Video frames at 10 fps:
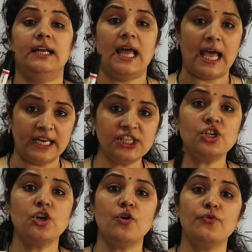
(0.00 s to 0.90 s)
the
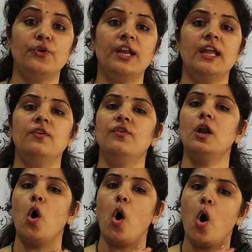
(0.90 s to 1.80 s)
direction of ray
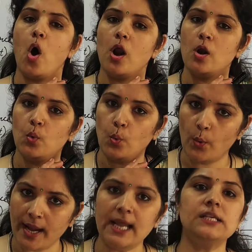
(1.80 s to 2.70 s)
will
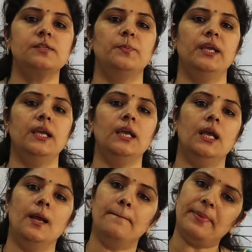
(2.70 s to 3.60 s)
always be